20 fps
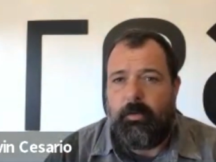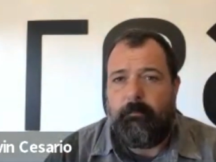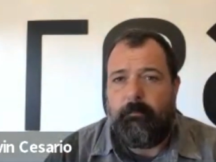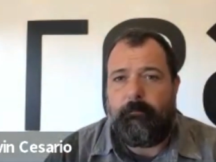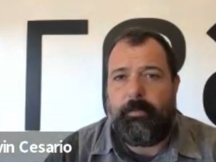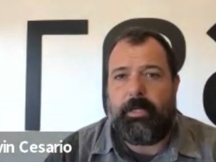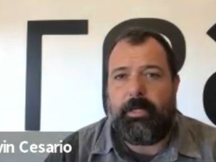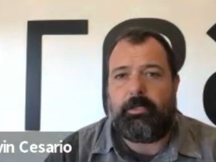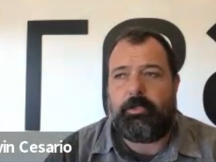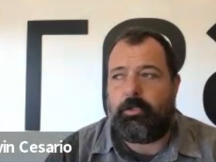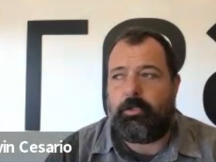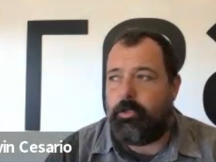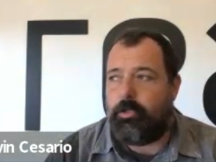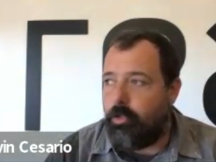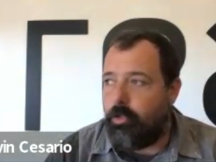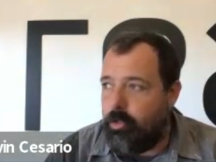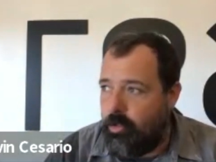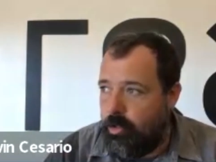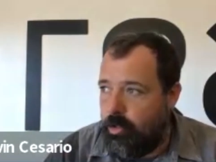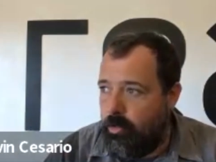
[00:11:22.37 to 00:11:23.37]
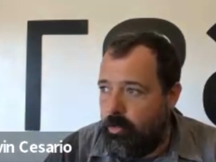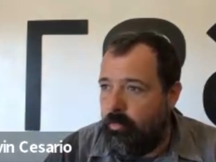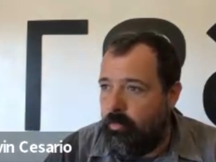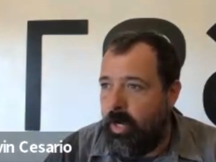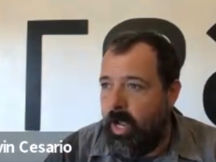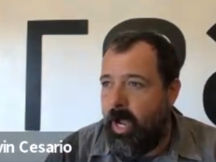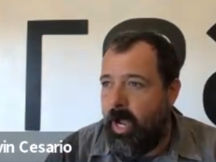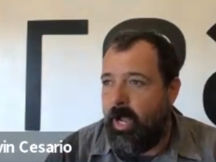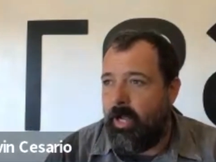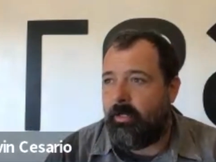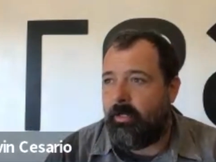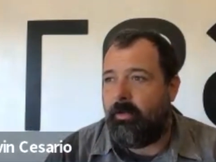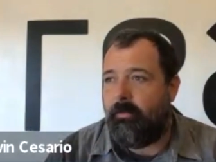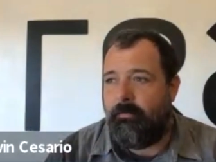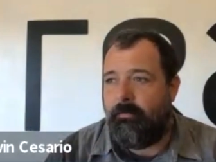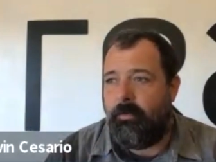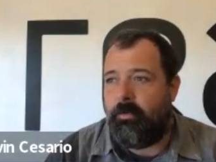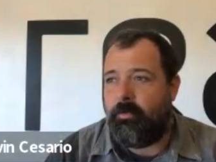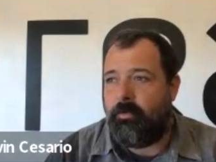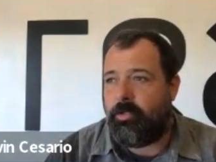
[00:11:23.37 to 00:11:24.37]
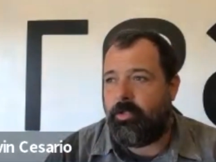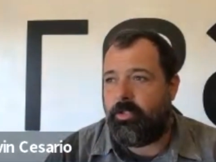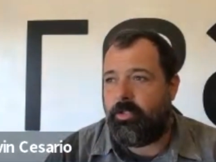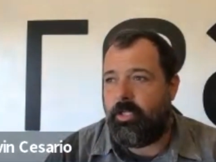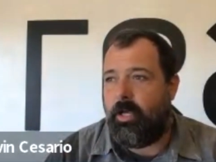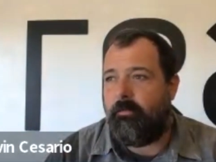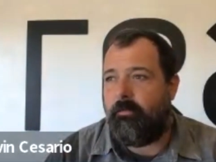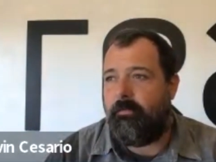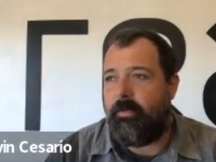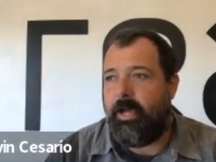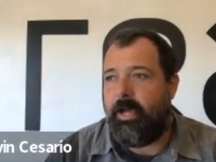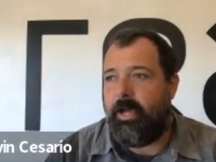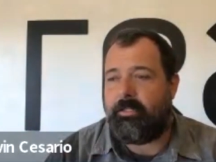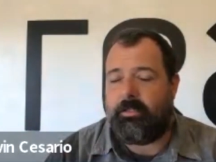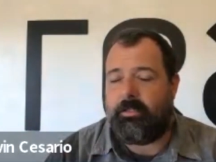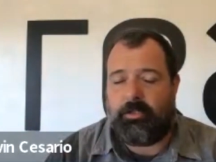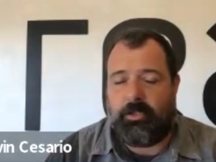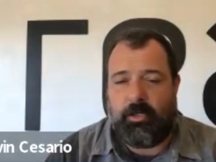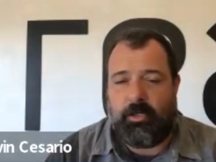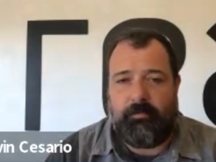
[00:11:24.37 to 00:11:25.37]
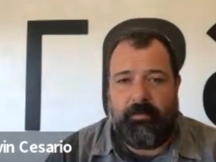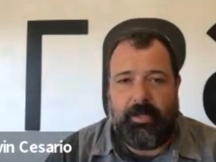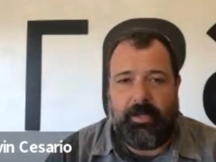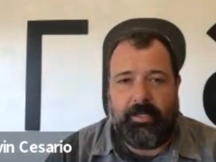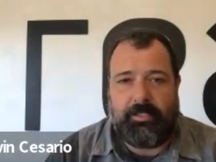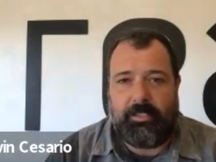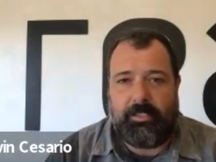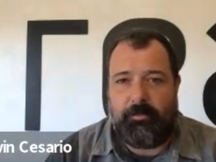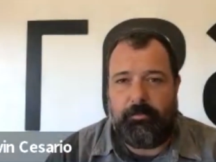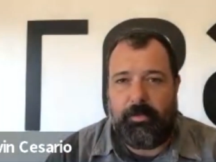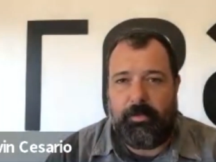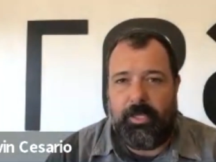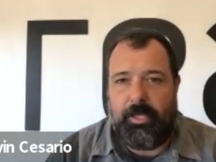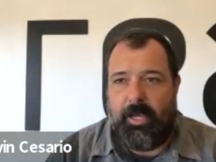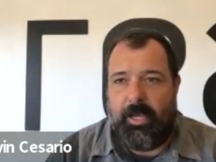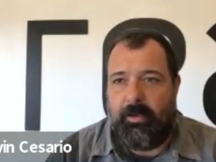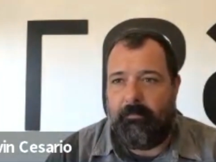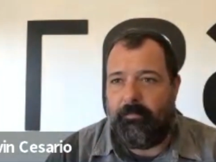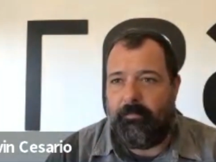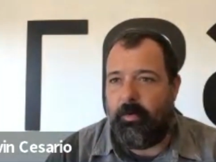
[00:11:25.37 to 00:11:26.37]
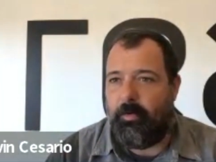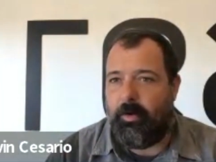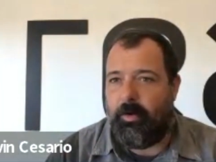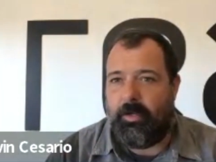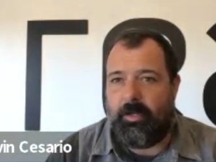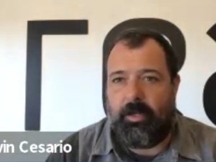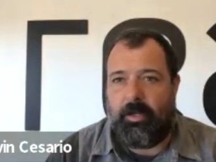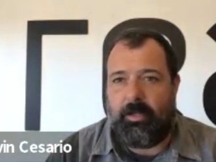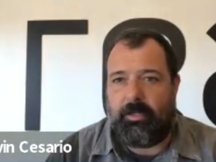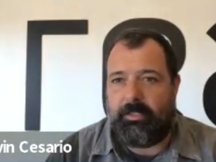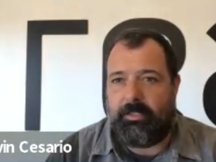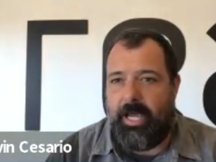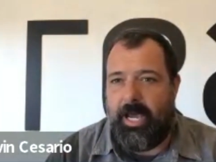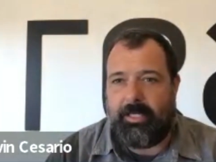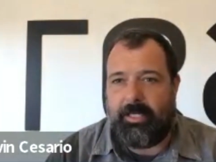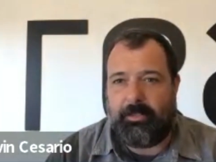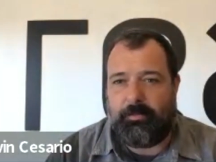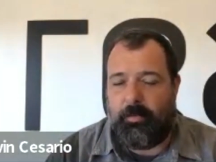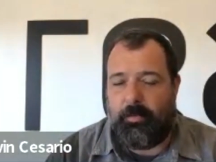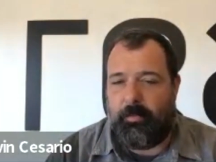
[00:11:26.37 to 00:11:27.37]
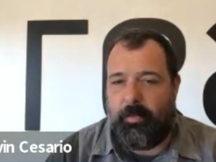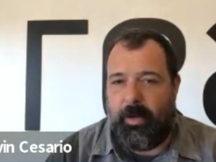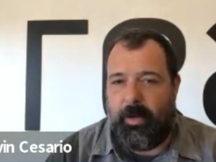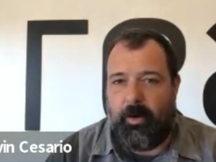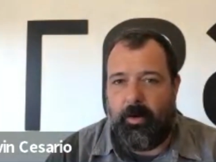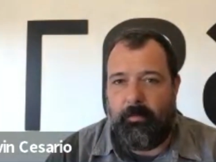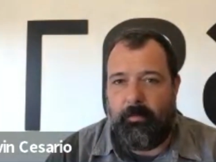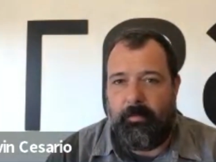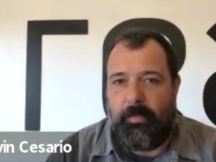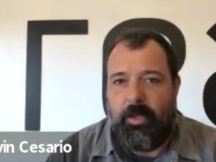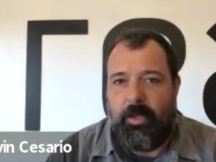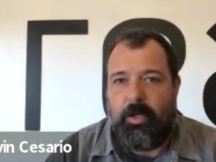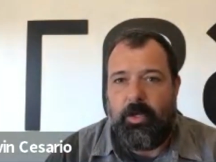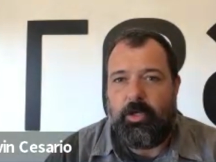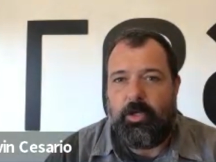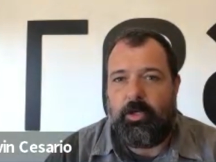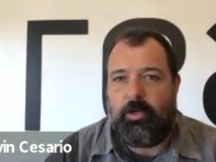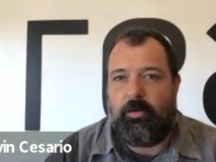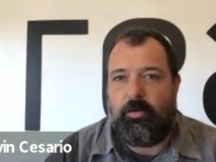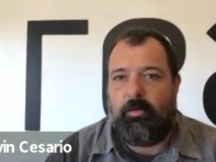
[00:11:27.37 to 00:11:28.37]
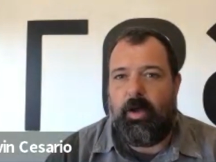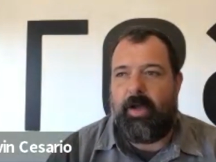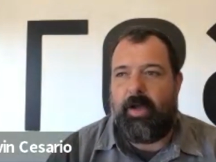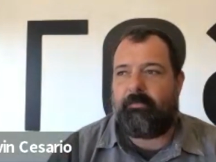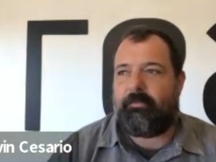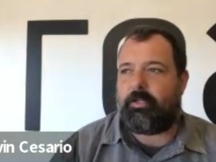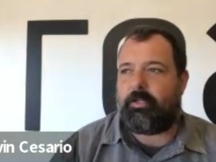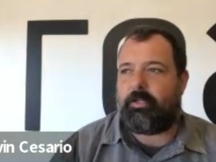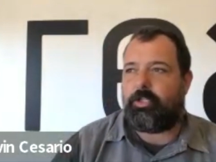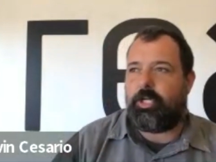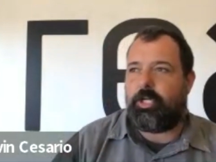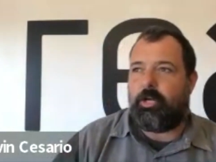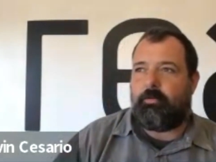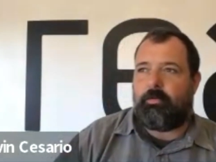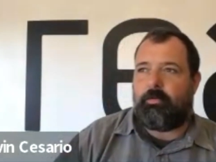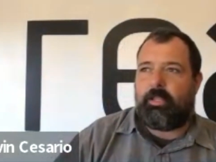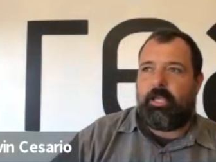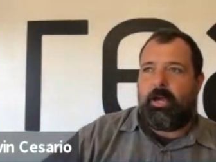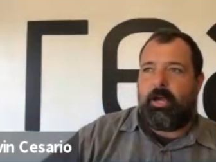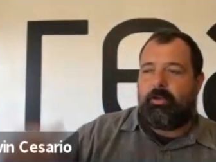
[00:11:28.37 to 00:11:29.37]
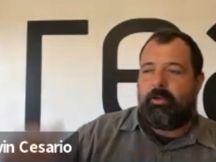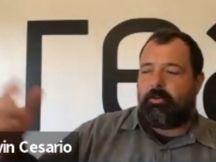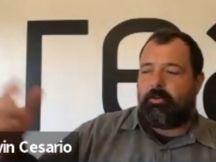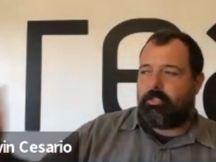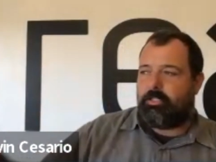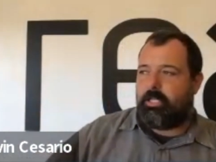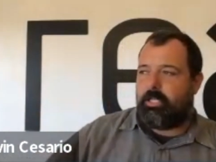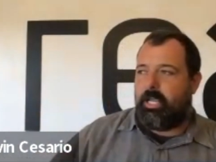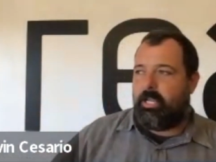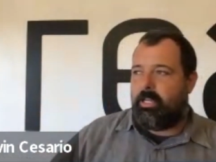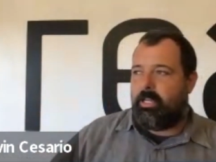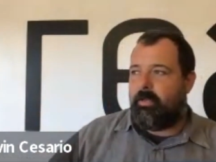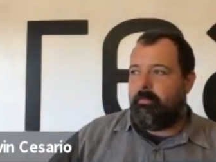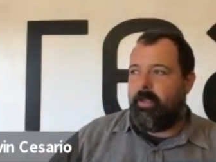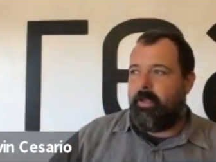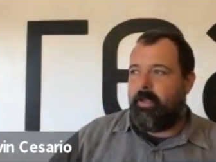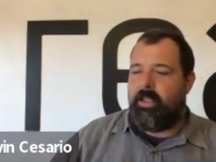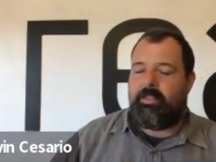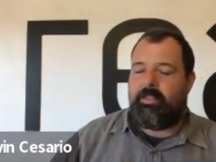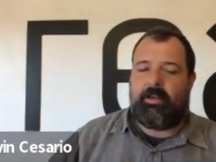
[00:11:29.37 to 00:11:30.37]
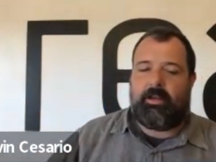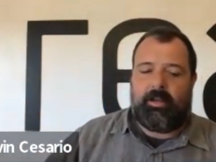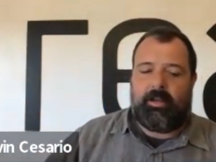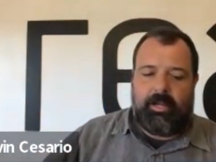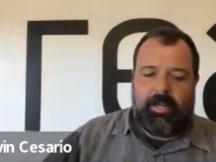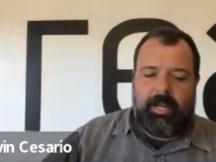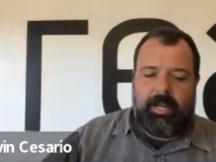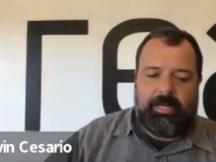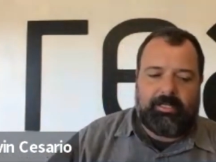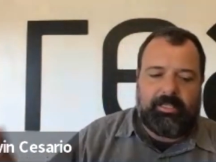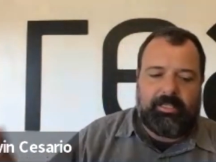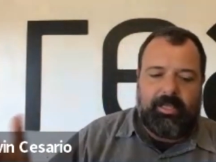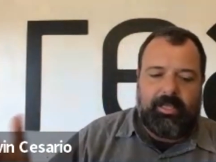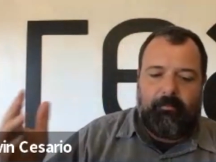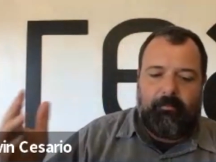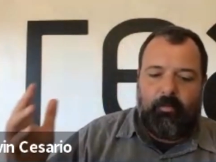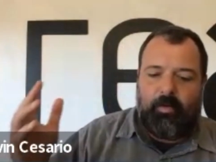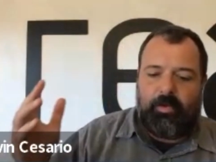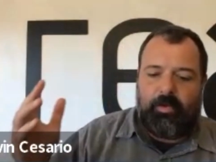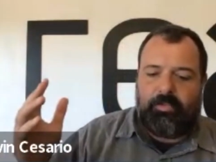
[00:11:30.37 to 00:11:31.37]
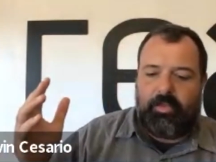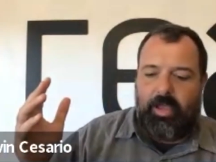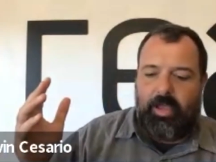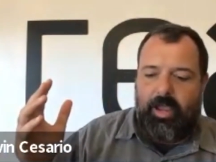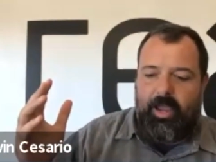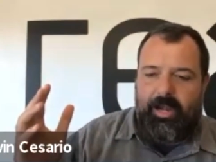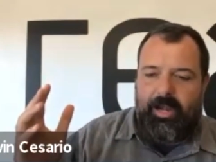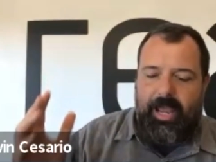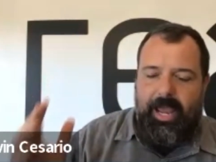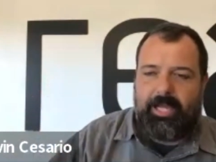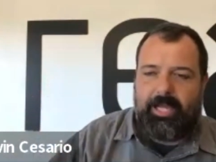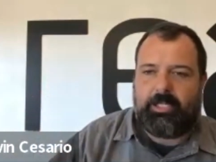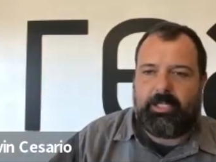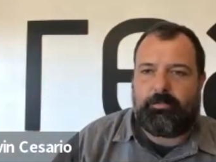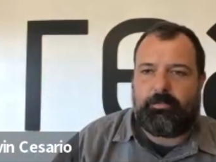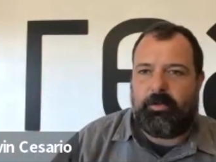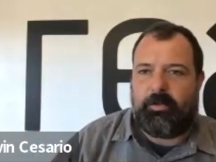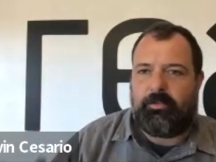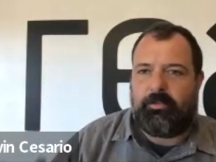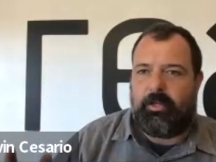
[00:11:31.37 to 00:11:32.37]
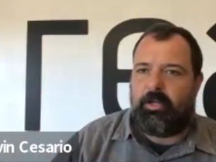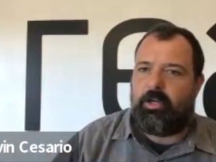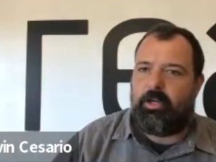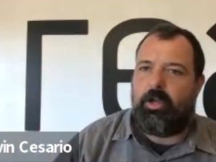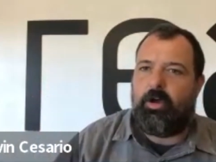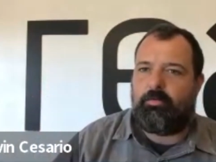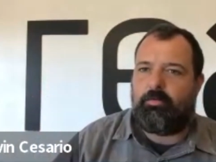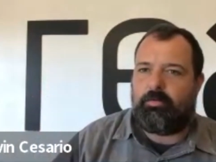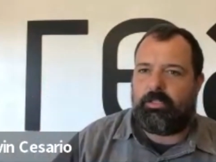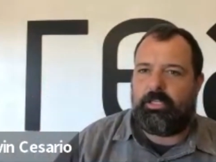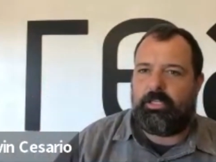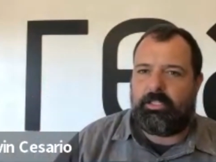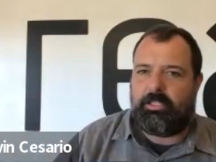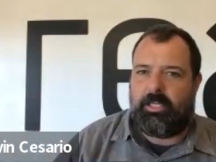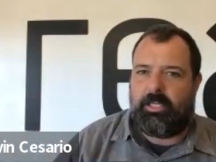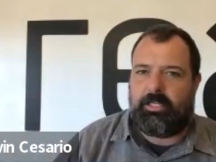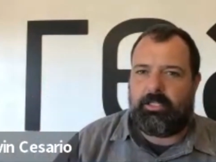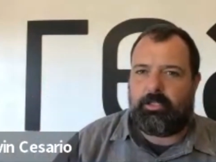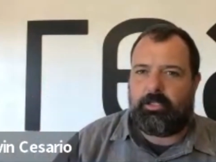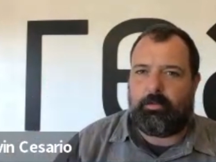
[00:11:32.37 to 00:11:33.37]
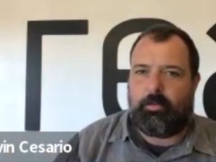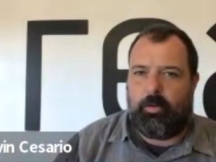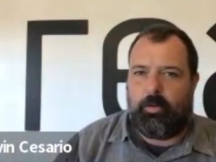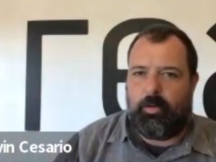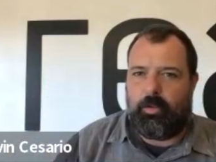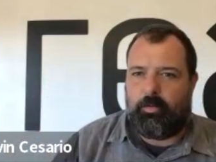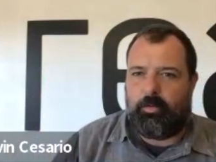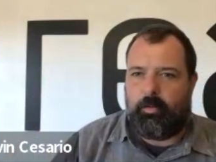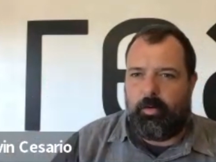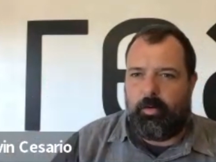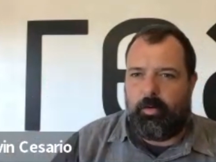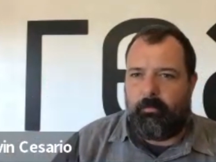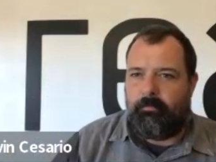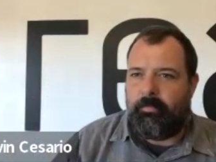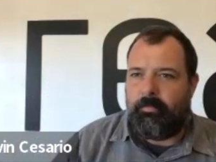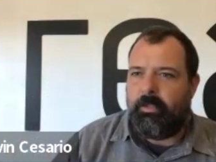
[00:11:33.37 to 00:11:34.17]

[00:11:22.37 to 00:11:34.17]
but do not confuse yourself as a certified CPA or a, a tax preparer. You have to generally understand them and then connect them with an expert that knows these things through and through.